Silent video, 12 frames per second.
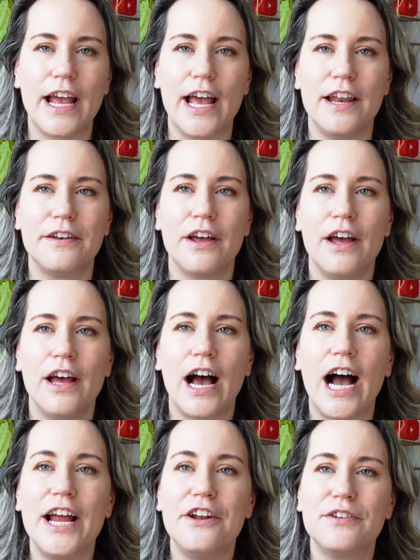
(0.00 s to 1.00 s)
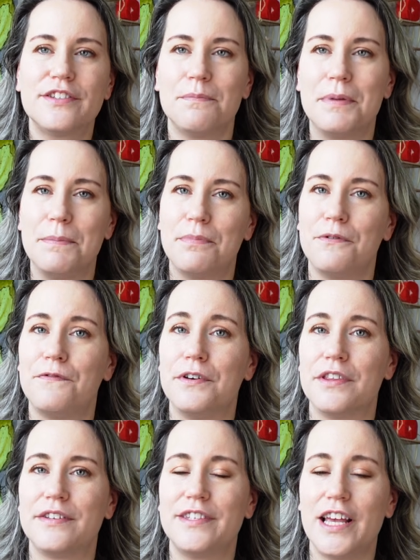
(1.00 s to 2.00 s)
And I know some people
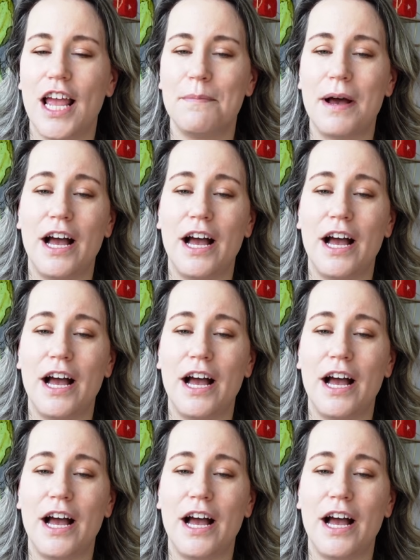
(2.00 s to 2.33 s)
feel the same.